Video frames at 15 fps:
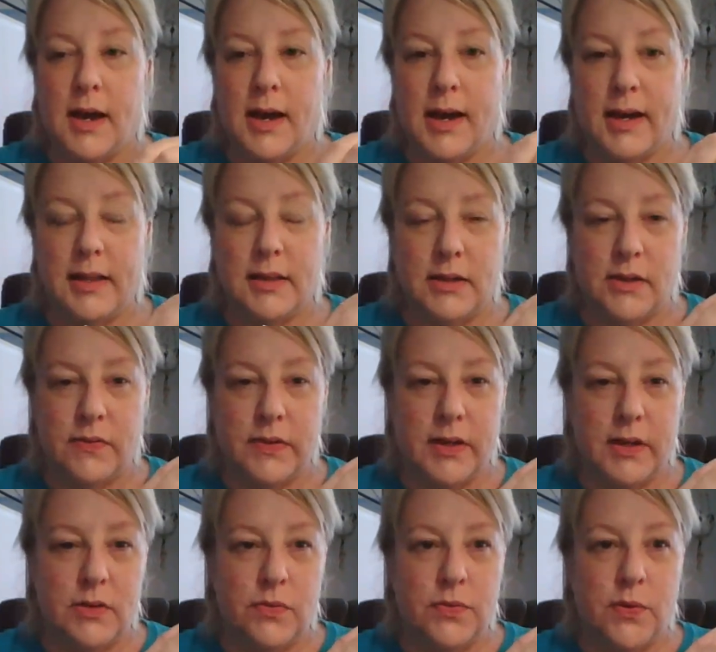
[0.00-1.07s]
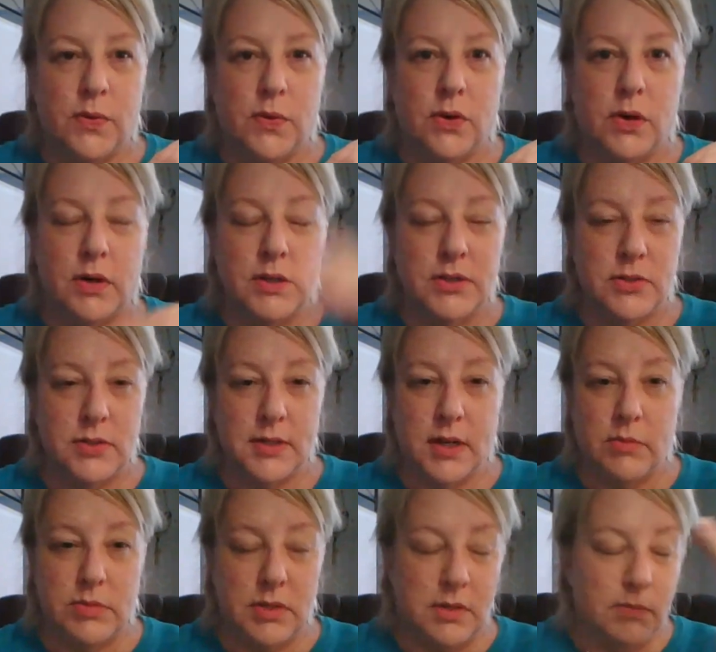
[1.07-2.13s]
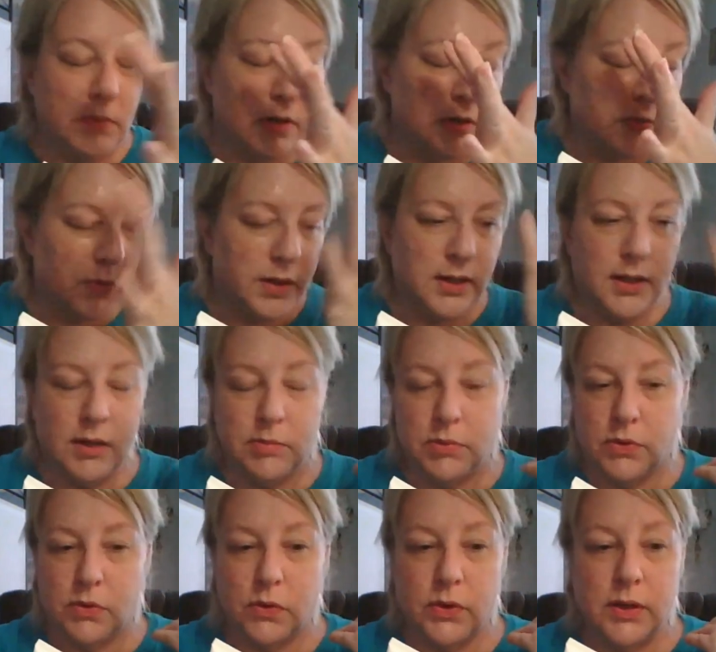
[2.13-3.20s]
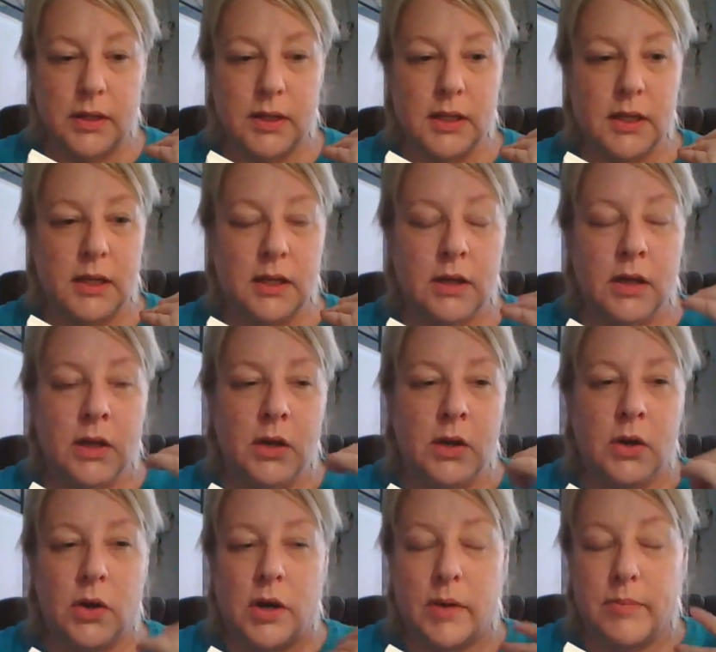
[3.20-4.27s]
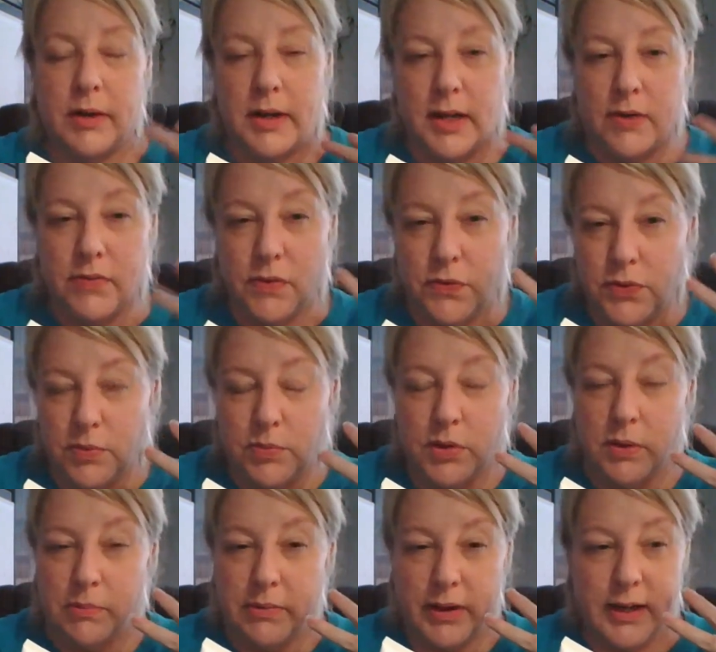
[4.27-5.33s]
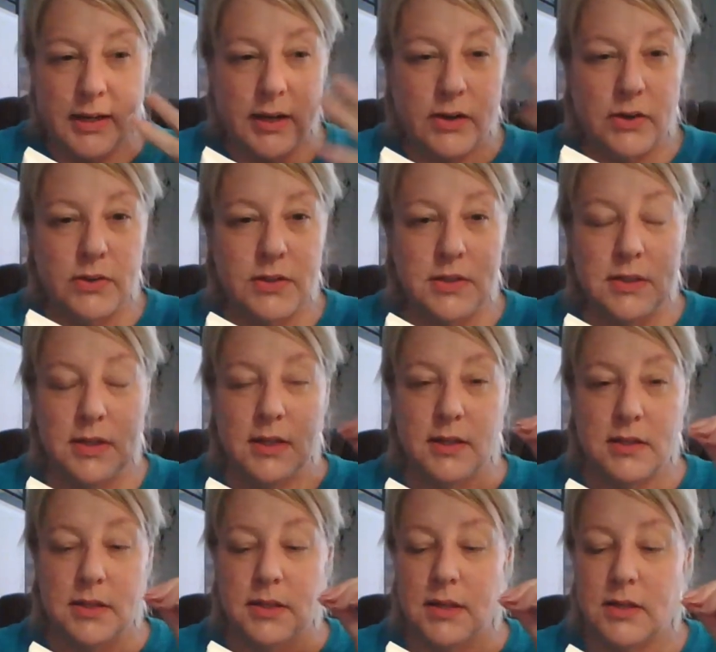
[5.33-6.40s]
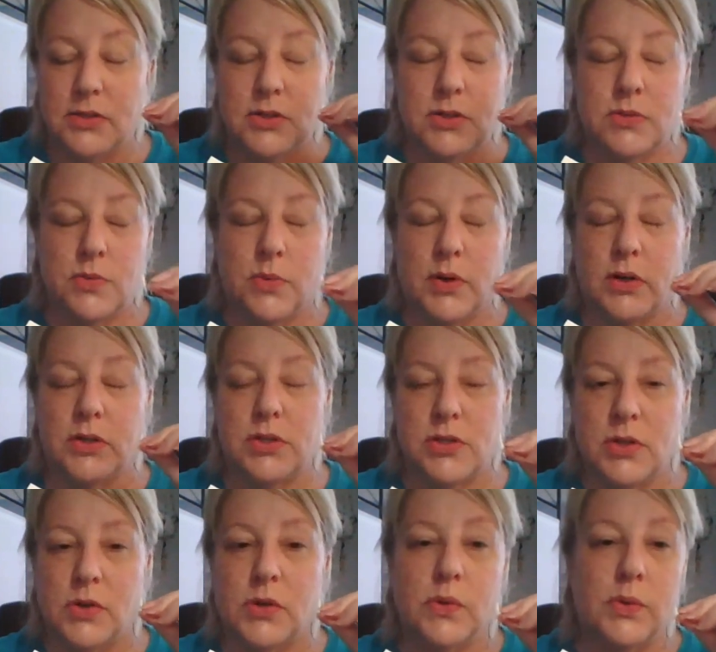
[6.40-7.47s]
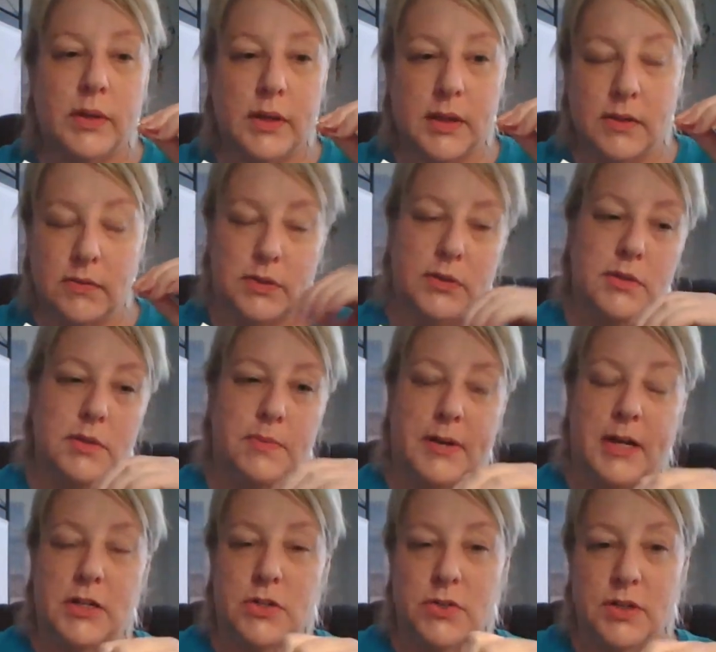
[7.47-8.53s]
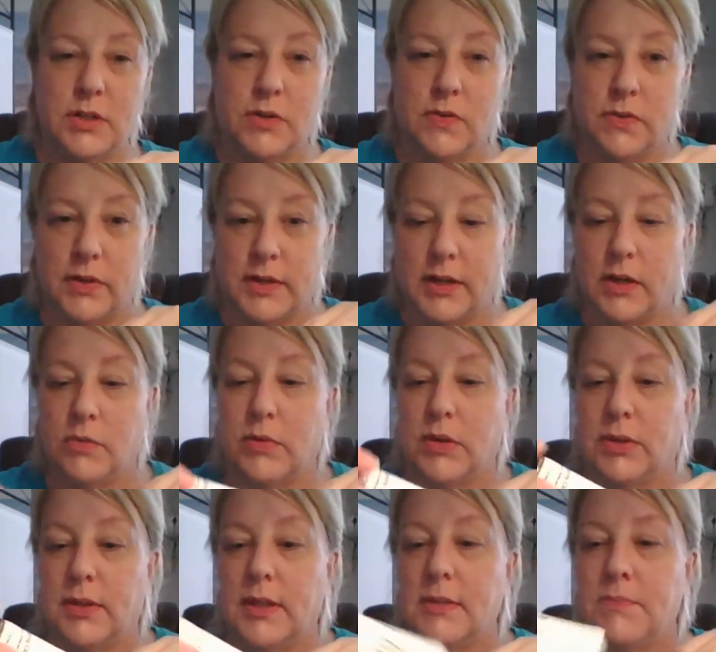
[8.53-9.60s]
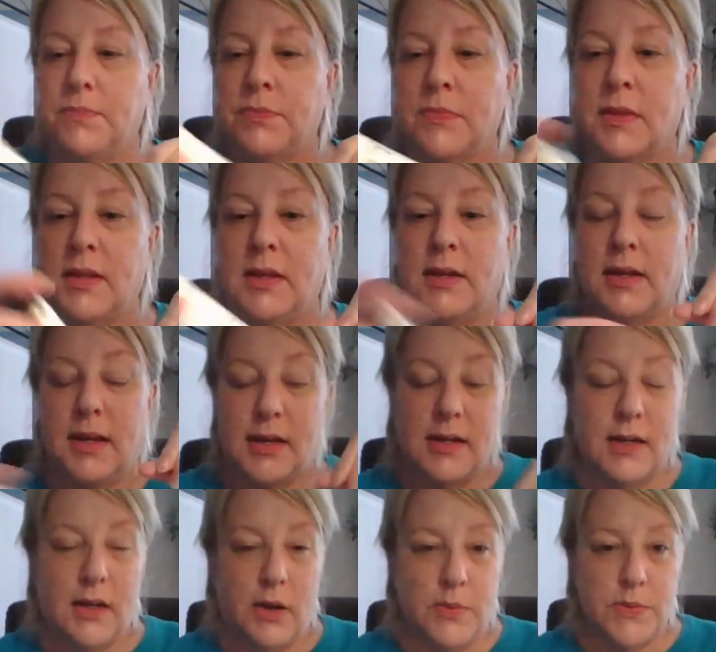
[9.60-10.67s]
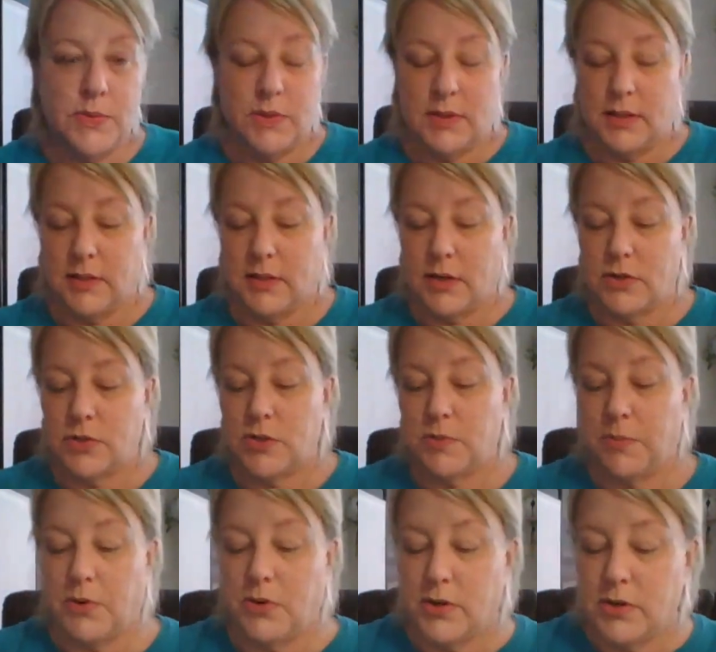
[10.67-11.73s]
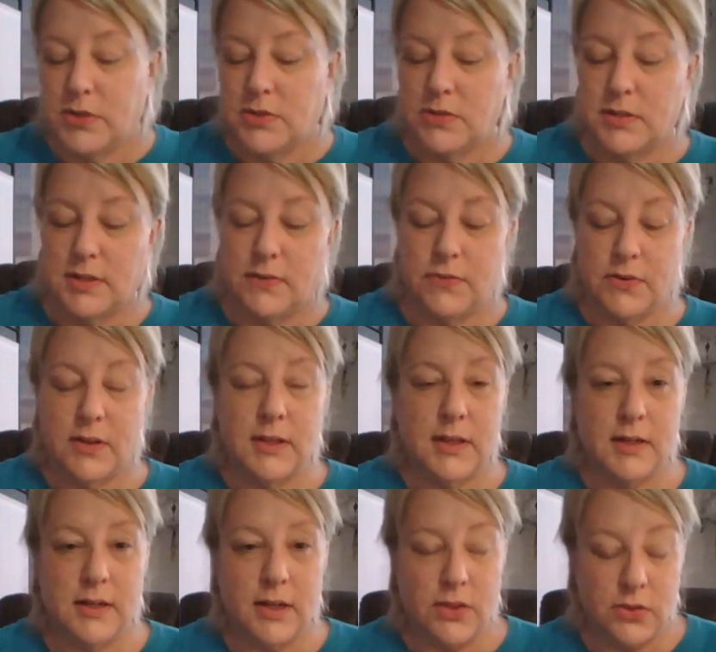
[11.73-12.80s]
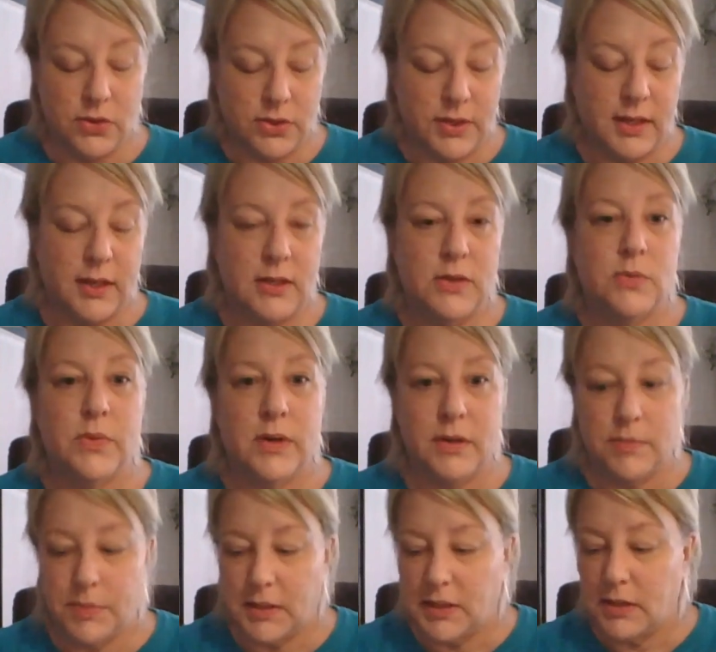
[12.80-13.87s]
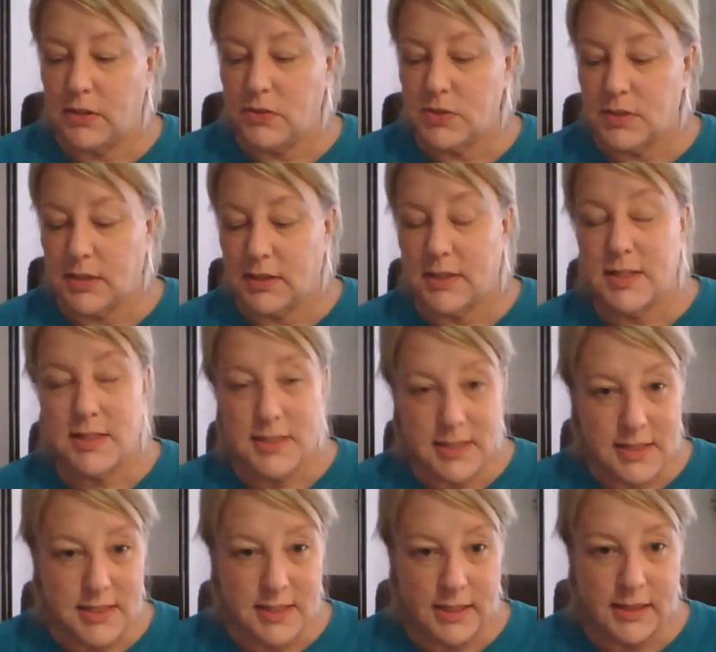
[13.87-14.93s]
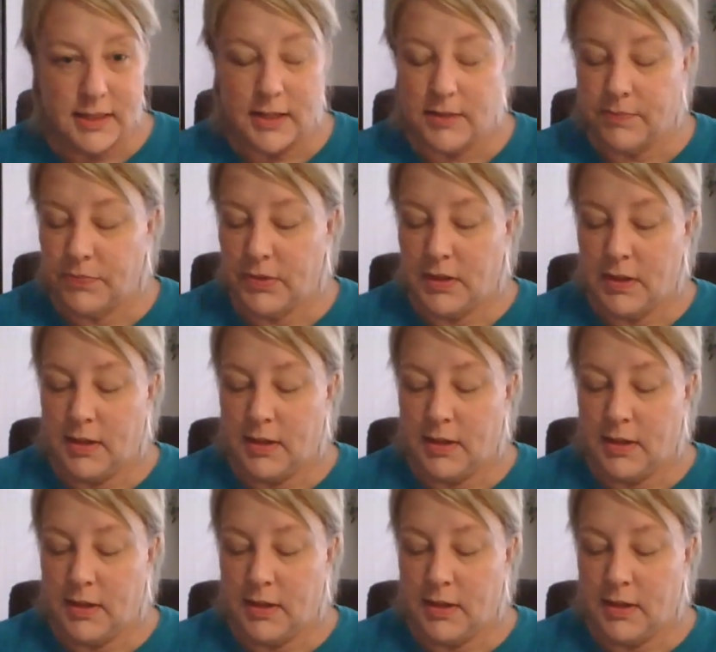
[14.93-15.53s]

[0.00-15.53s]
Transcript: I love it for certain times of the month when I get more oily or I might have a few more breakouts. It it just works so quickly when you spot treat overnight with it and it helps with enlarged pores. So definitely another thing you want to be using consistently.